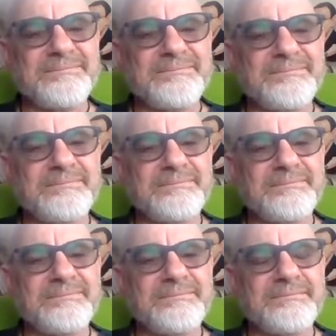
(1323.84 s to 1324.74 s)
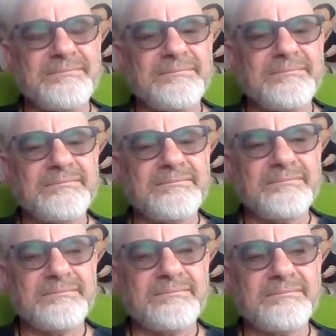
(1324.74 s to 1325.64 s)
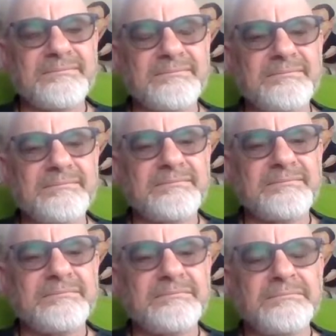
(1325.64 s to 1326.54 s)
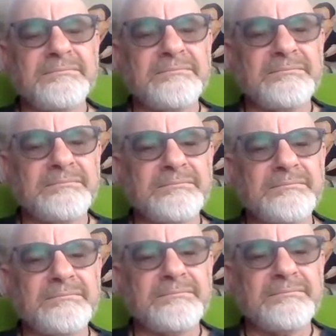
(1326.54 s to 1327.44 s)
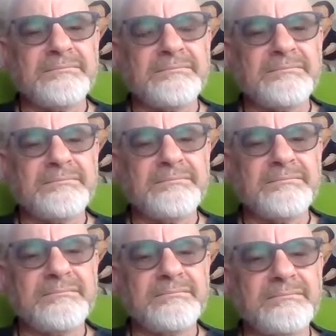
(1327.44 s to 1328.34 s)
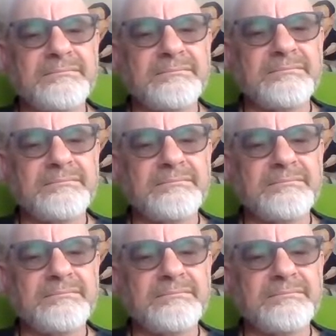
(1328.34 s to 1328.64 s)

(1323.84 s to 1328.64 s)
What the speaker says: (silent)